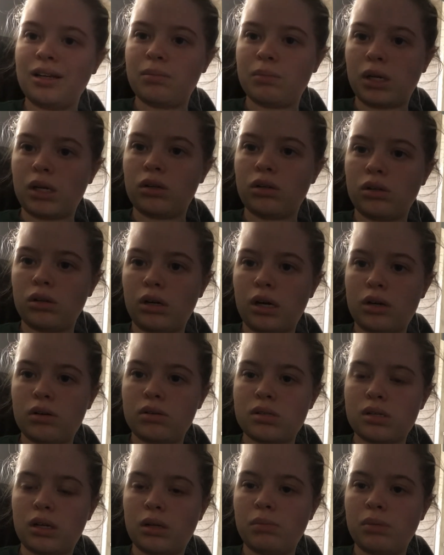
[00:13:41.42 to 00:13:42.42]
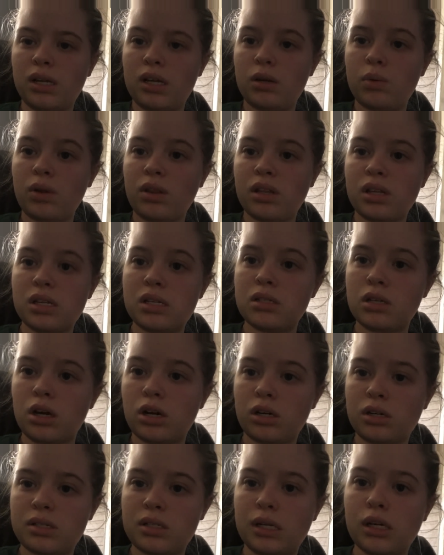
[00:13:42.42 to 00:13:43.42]
and Michael are outside playing with his
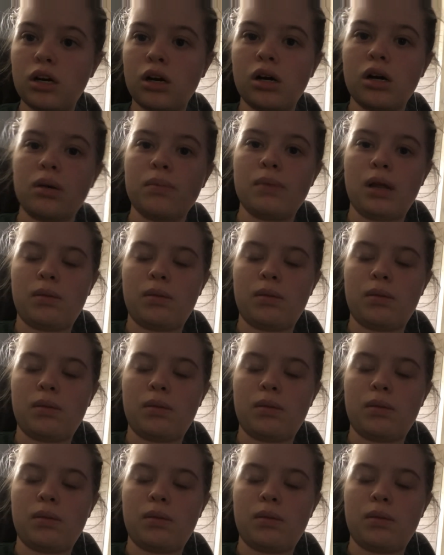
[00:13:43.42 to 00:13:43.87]
RC car.